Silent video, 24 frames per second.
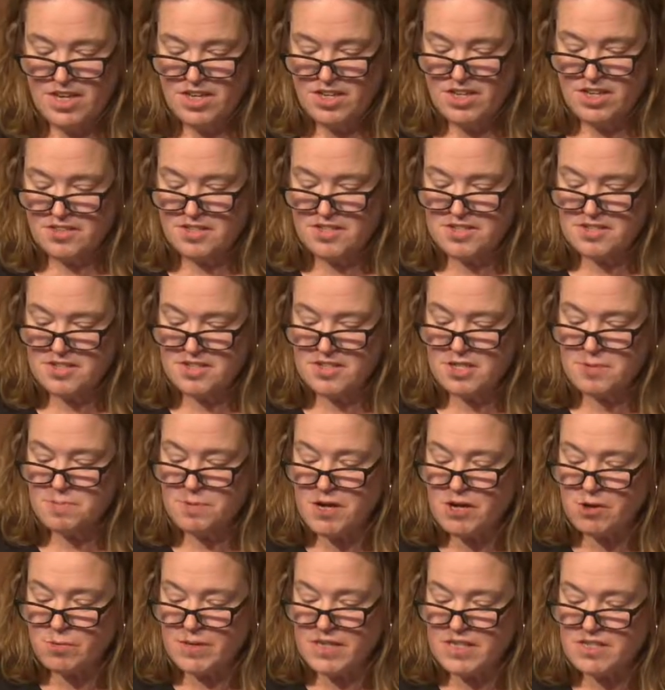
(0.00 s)
Yet this
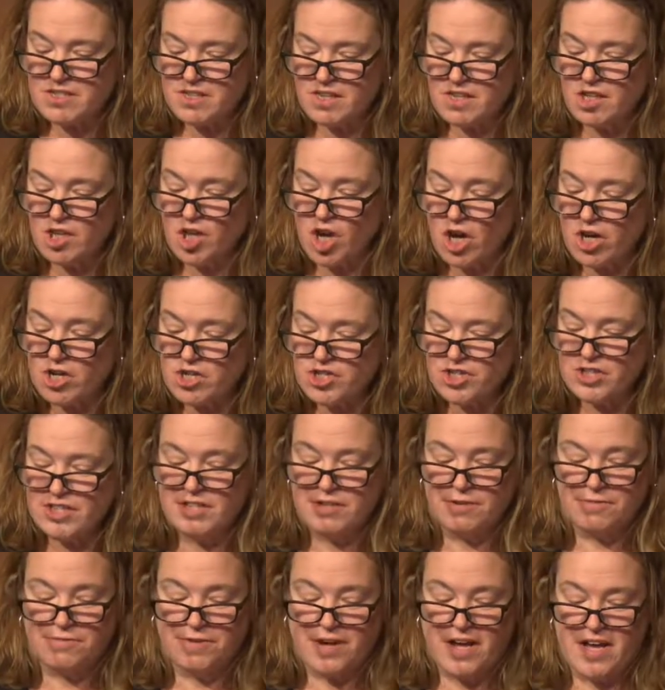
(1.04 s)
experiment largely
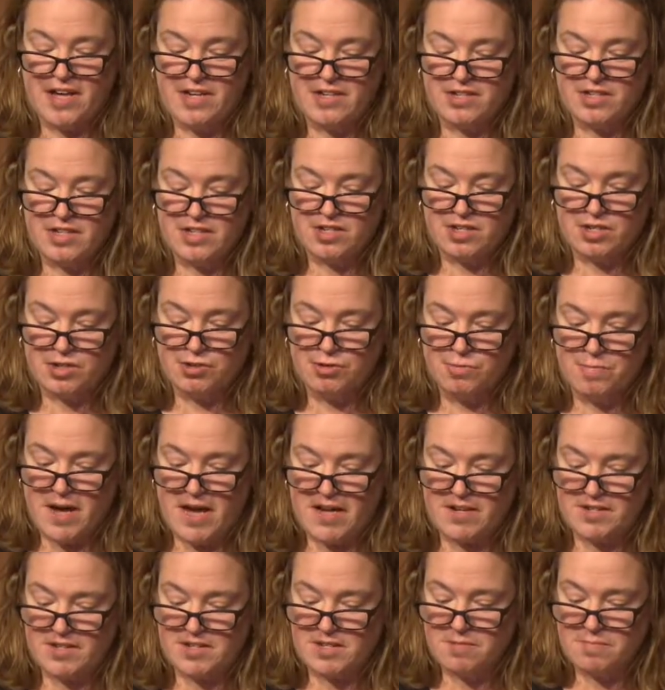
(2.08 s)
confined to the two
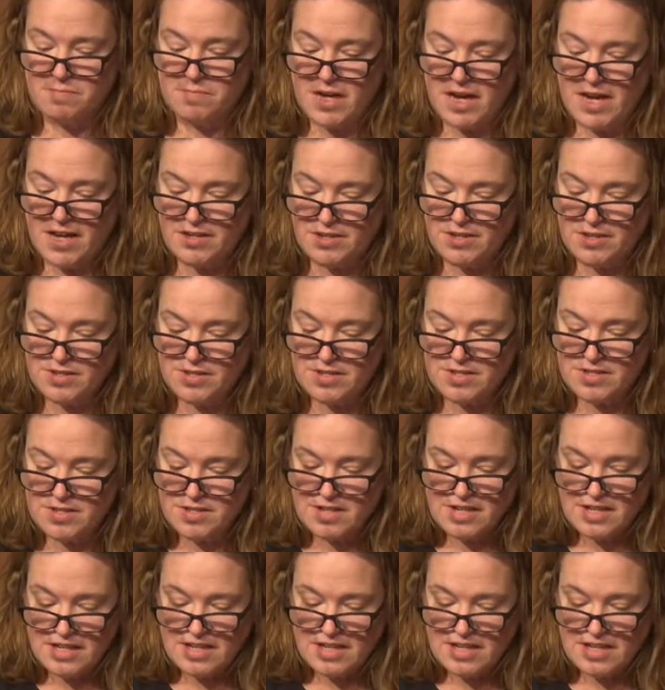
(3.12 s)
Madison models